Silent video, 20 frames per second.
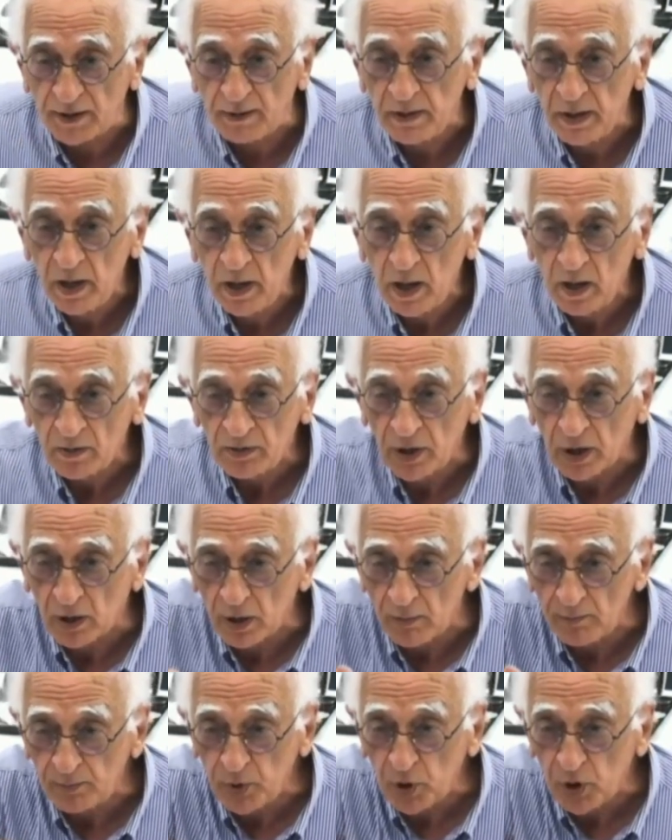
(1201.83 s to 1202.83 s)
days to run.
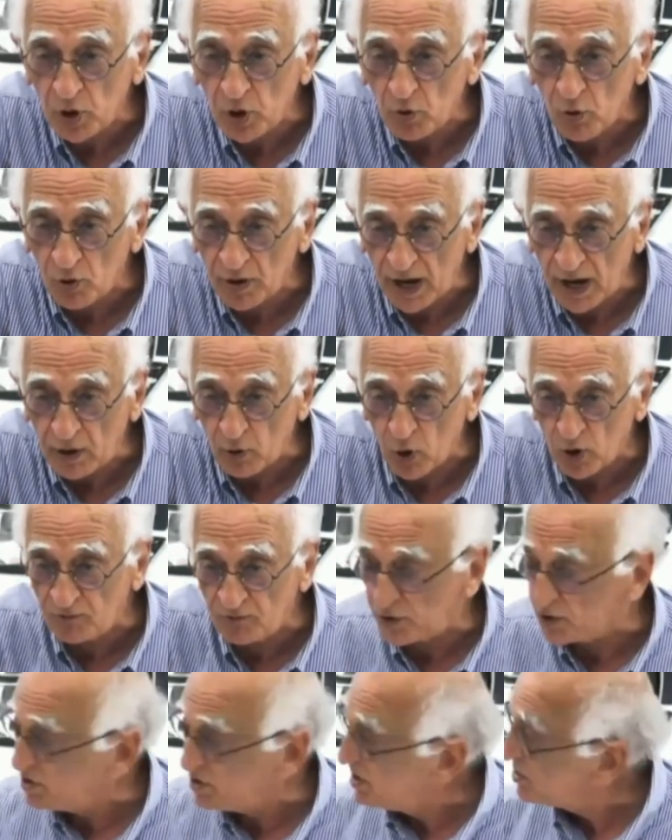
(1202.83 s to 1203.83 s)
The computer
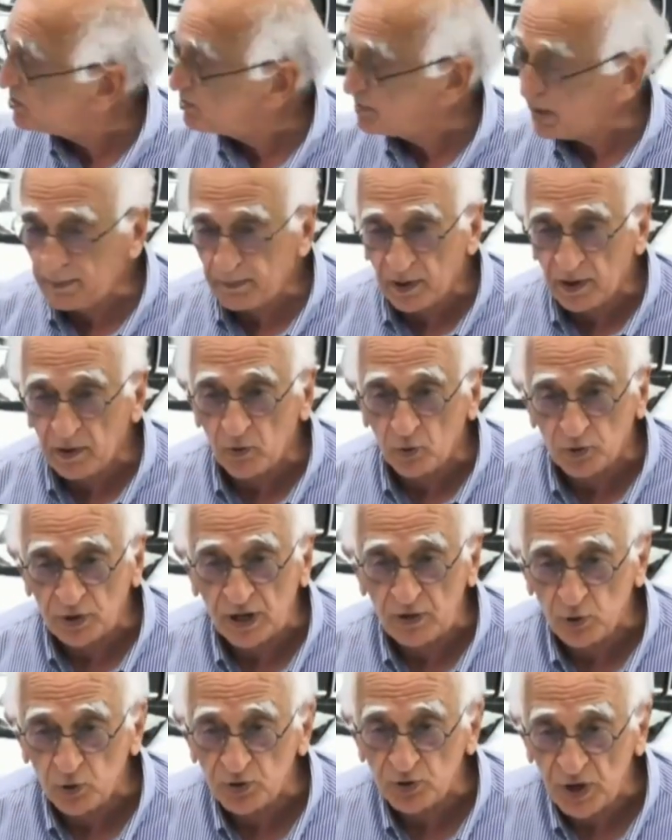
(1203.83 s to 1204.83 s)
code I wrote for these
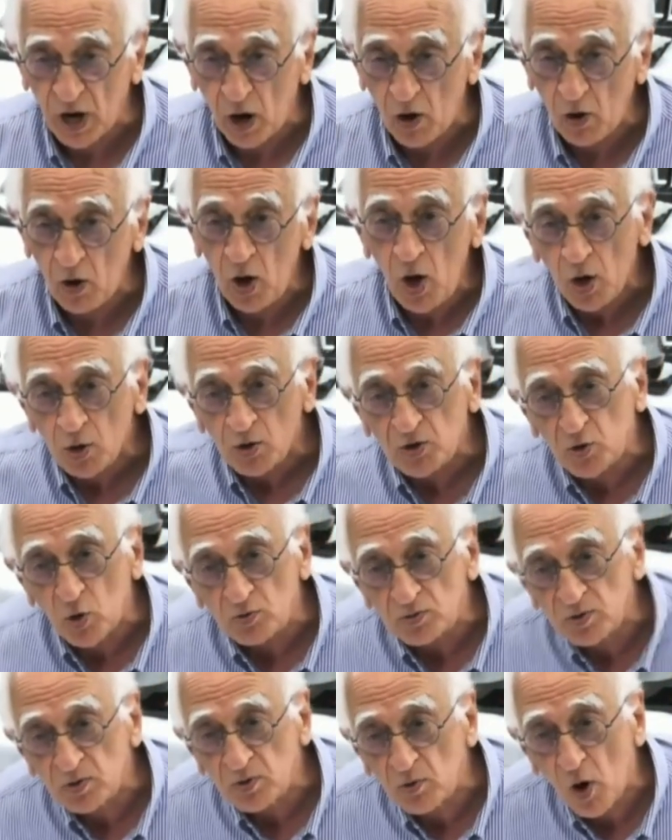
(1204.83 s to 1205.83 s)
people, who they use
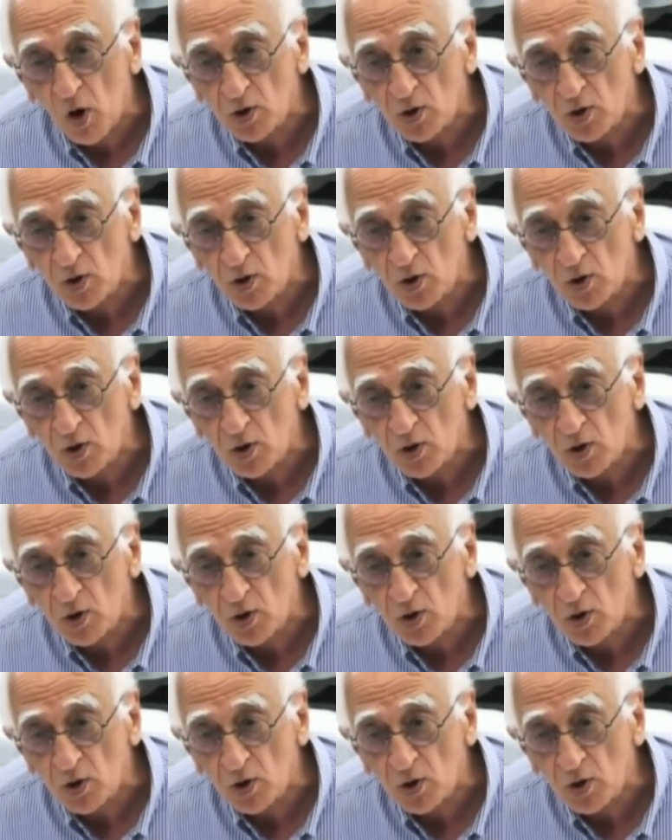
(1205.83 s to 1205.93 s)
now,